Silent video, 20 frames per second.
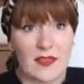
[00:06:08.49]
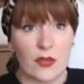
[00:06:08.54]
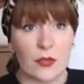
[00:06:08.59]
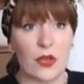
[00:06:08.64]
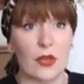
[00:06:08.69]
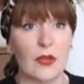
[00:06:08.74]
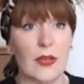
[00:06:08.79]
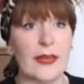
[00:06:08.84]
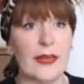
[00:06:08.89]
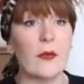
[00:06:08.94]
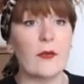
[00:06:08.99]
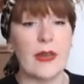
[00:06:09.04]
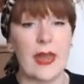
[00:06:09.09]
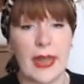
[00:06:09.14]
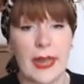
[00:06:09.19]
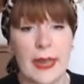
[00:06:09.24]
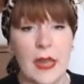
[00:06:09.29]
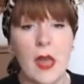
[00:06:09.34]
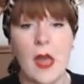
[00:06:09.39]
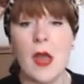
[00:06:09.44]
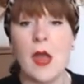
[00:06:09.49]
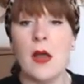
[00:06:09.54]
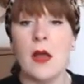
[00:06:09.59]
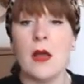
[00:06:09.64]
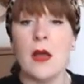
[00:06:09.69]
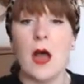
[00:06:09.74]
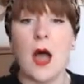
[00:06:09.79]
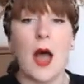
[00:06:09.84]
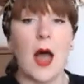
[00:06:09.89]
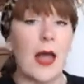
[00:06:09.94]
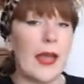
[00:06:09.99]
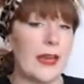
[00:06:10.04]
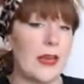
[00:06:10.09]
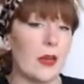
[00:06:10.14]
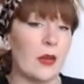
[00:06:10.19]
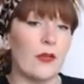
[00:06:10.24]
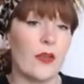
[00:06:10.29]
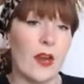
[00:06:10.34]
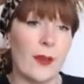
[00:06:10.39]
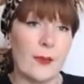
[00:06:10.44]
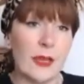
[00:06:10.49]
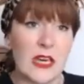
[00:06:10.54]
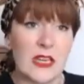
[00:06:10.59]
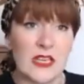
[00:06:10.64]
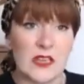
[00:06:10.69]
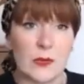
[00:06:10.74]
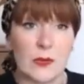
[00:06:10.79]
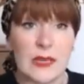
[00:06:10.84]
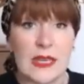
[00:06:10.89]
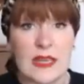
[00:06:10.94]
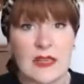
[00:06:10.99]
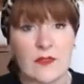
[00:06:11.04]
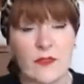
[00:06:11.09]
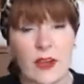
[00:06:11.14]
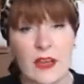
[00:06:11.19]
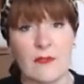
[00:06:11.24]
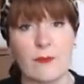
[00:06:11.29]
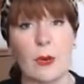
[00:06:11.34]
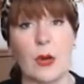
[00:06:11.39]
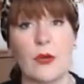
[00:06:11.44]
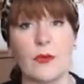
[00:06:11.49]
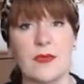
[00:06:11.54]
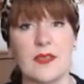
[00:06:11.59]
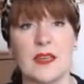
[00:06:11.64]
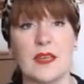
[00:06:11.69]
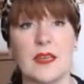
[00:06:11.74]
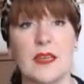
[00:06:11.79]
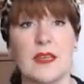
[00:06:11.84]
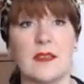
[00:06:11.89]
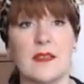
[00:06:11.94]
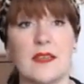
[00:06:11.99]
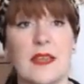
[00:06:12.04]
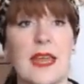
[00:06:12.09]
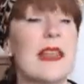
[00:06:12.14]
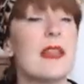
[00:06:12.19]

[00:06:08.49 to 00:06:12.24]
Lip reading: So you're like, okay, I know that I'm going to do these 5 poses